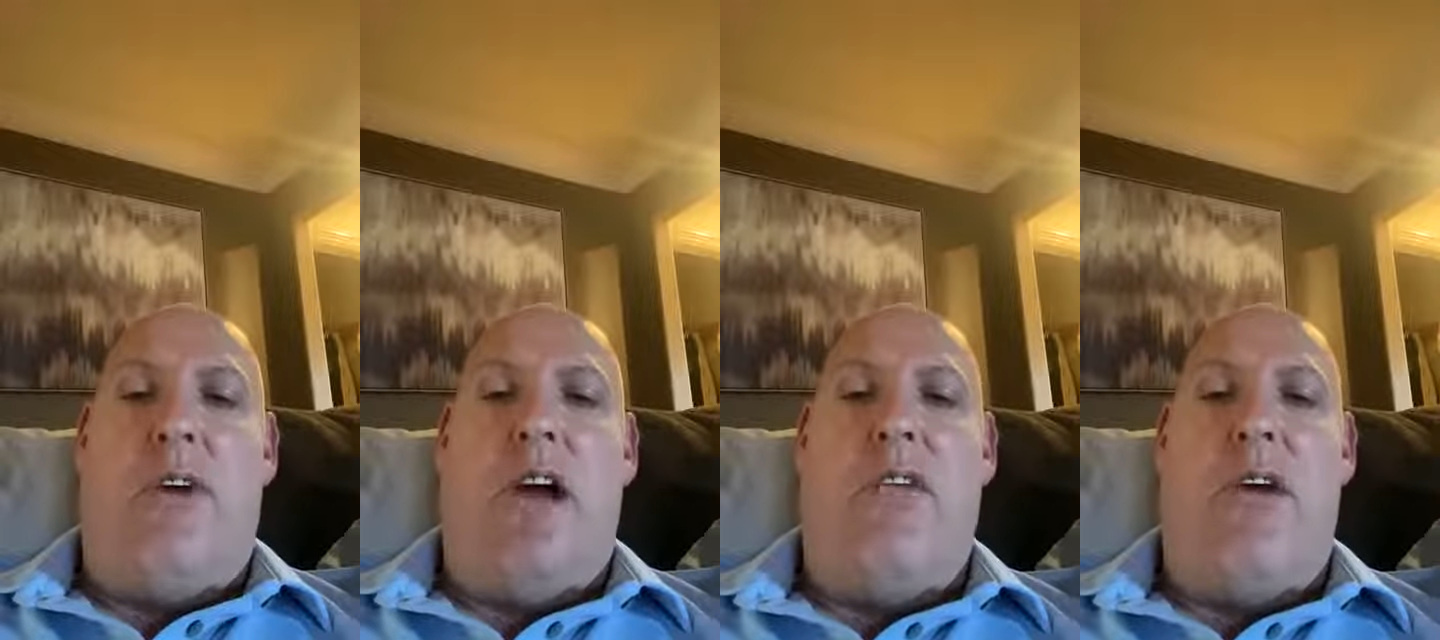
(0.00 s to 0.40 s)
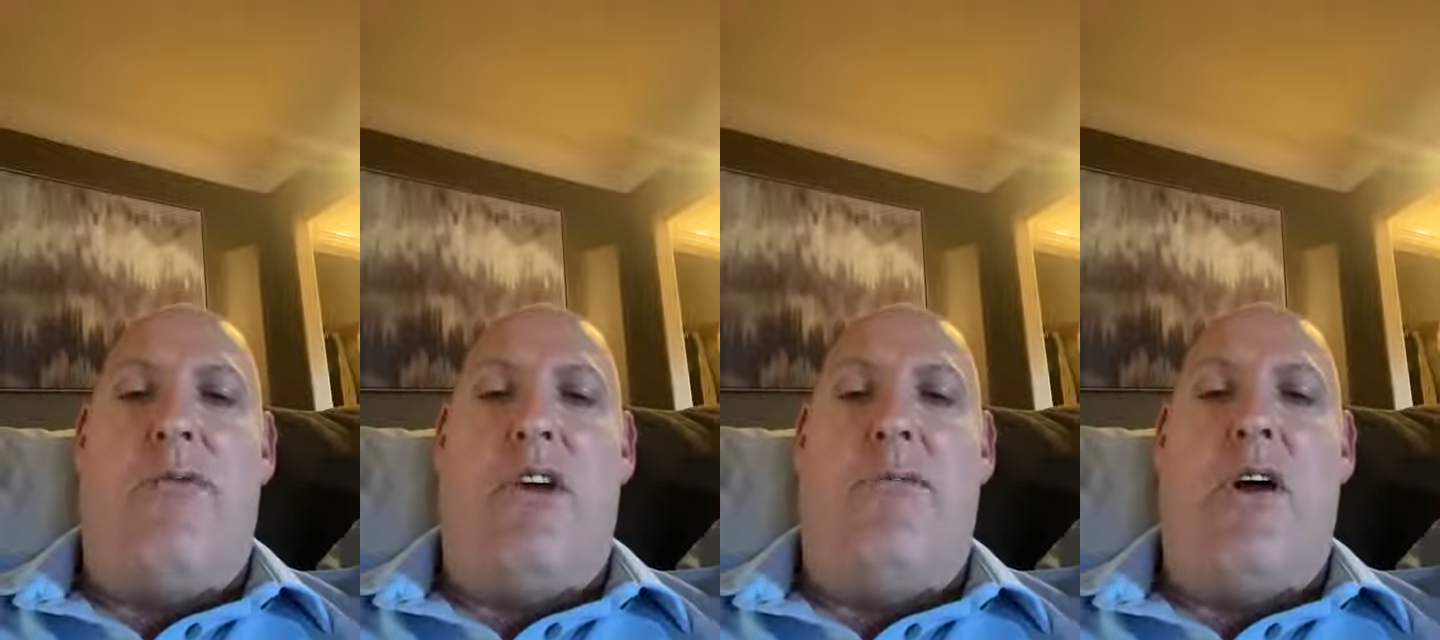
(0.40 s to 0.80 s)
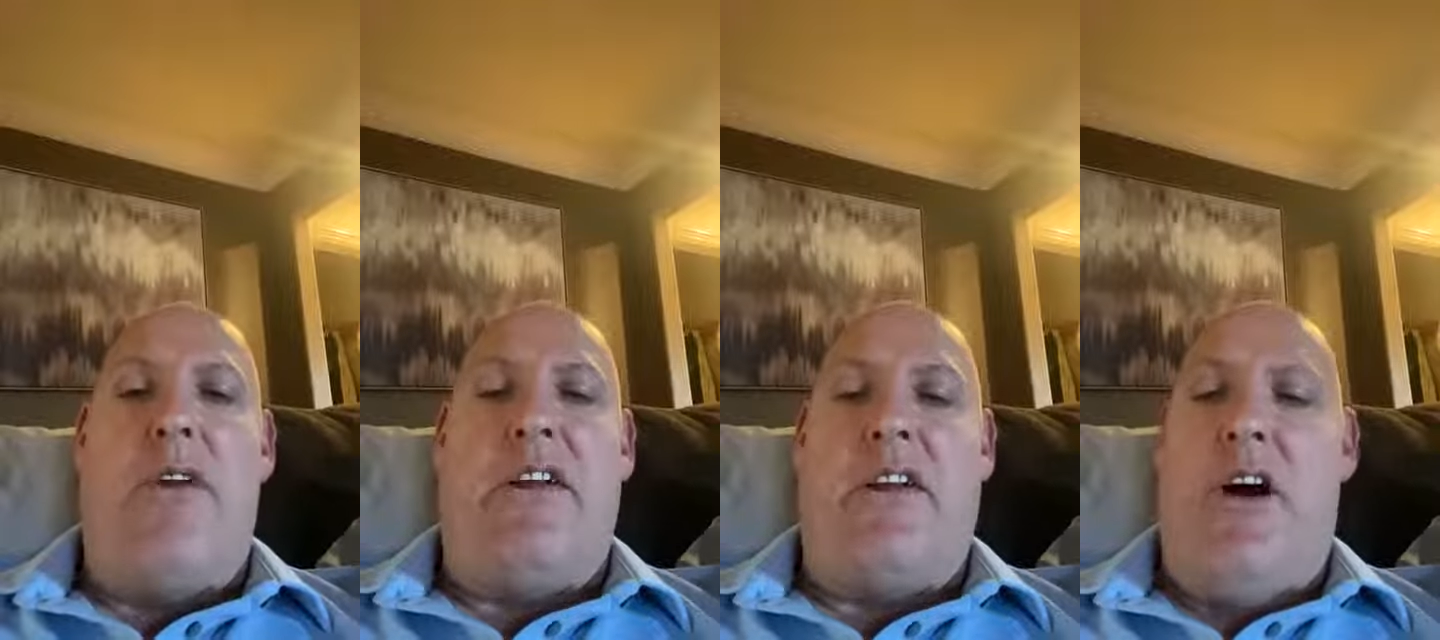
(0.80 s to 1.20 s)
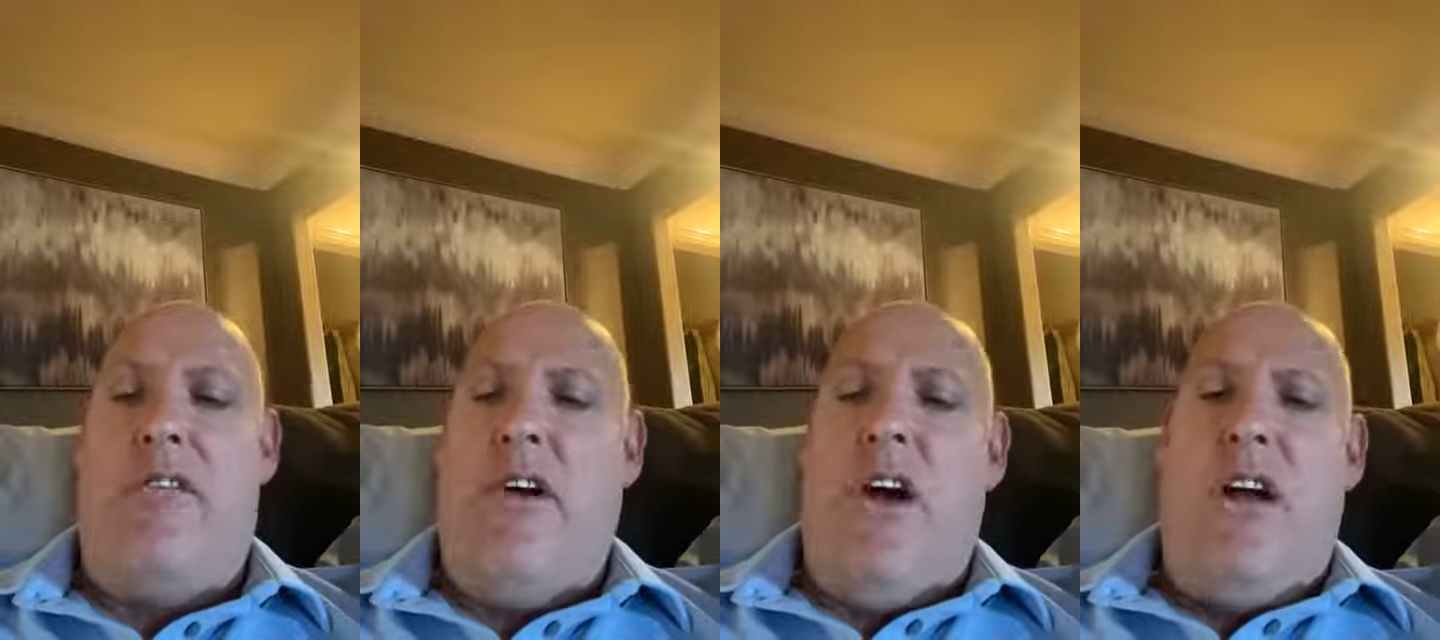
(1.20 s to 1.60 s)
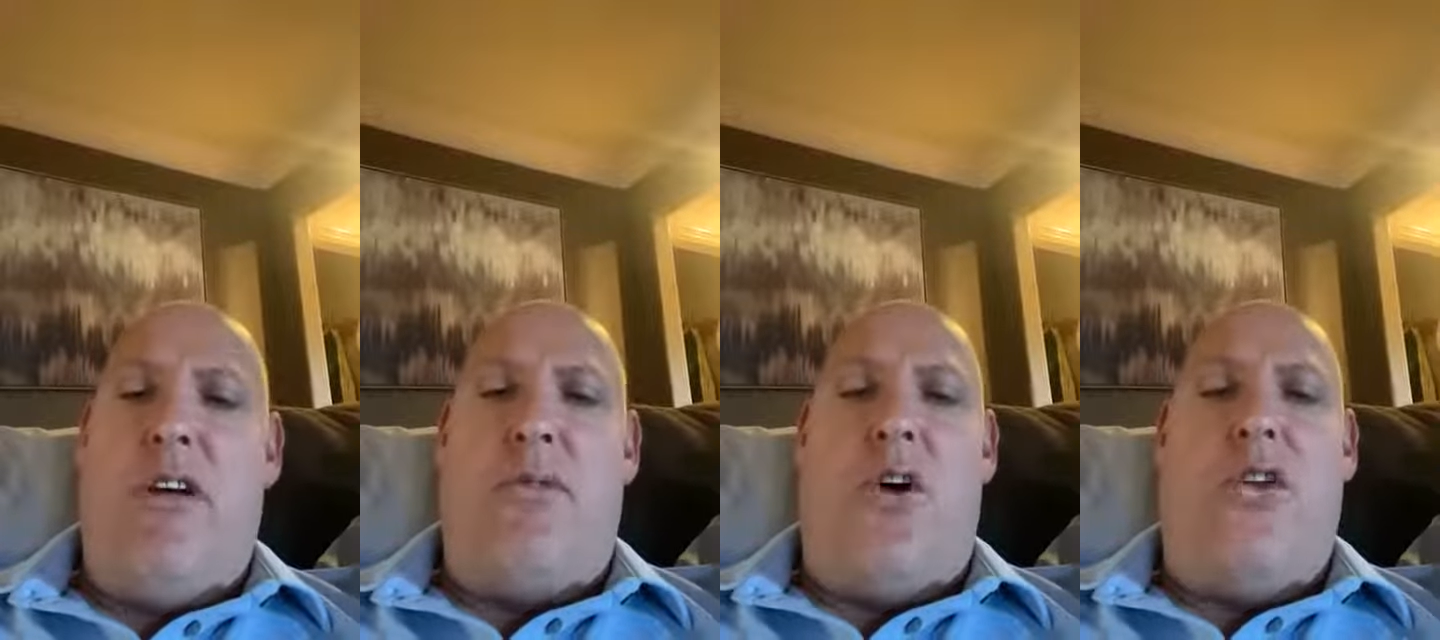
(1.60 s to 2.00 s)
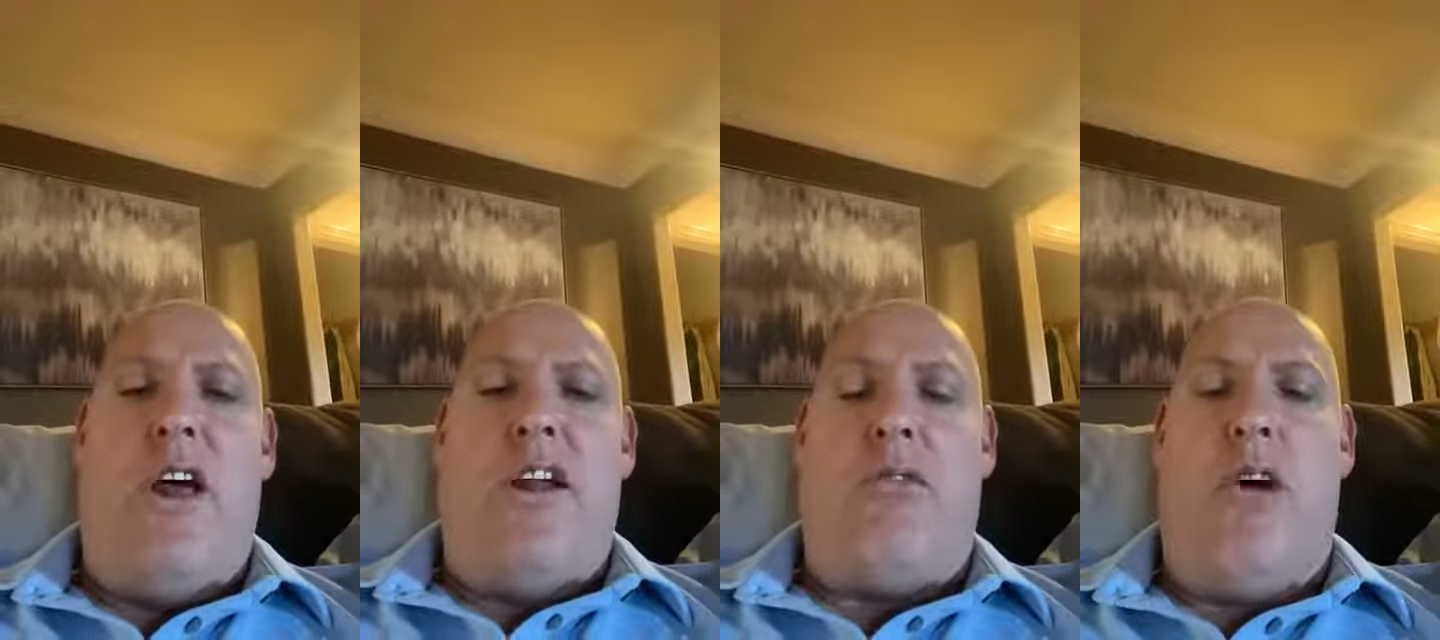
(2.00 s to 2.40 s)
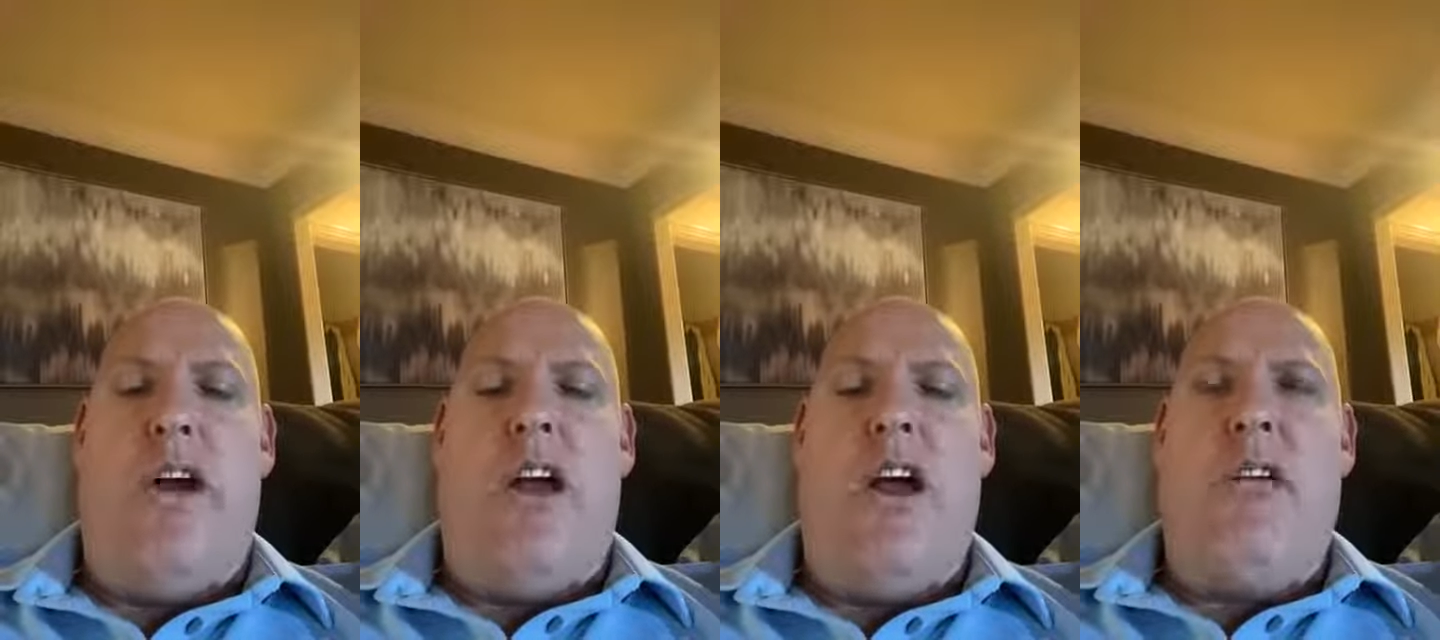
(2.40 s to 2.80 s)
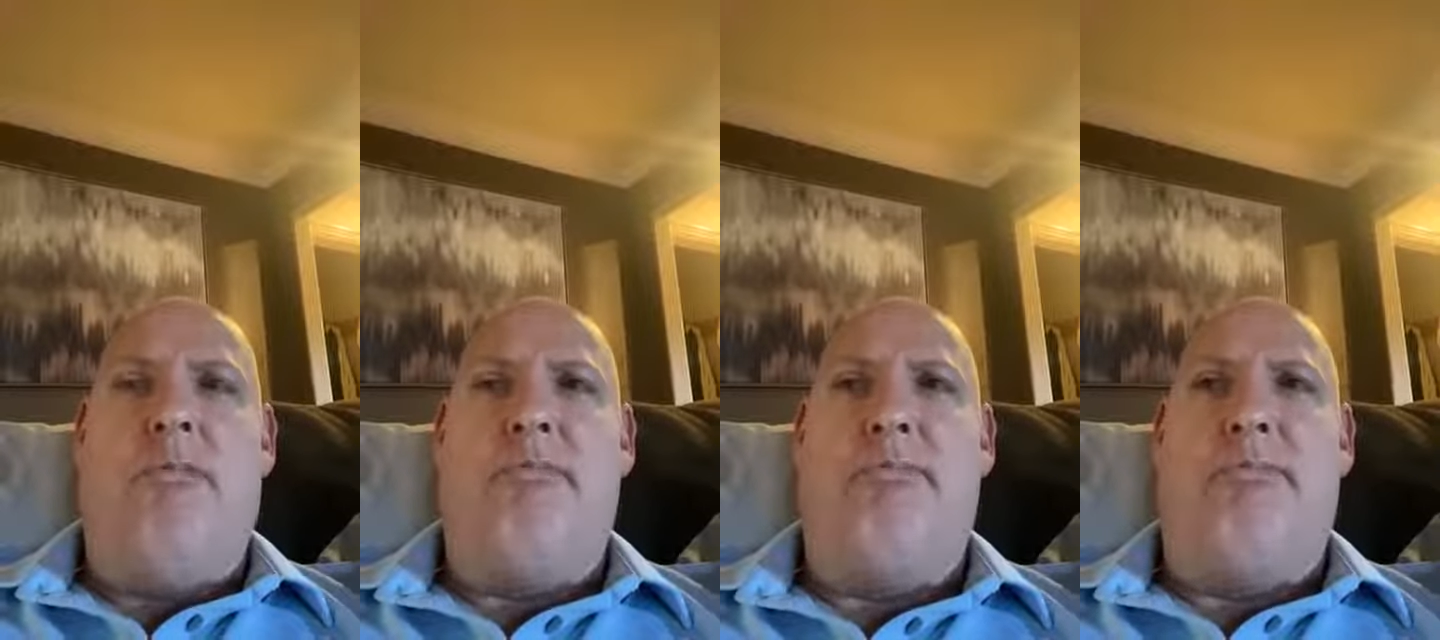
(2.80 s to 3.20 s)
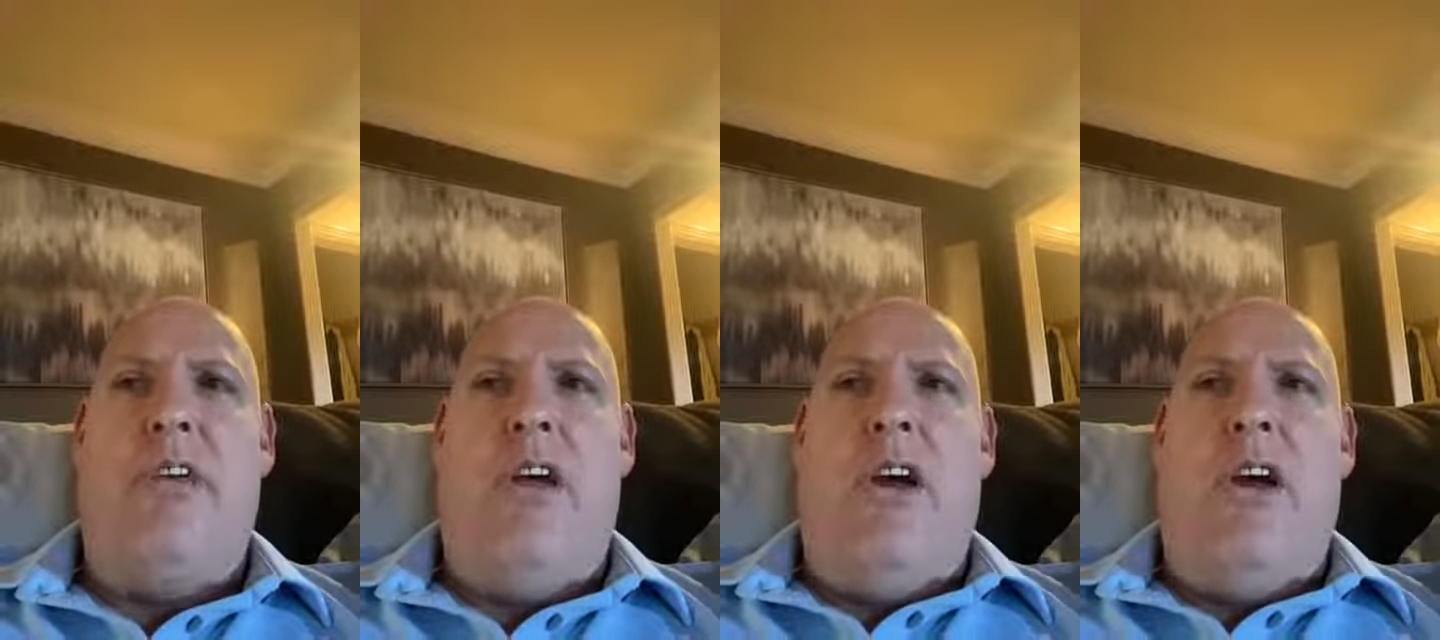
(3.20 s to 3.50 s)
but I went up there by myself to protest what again?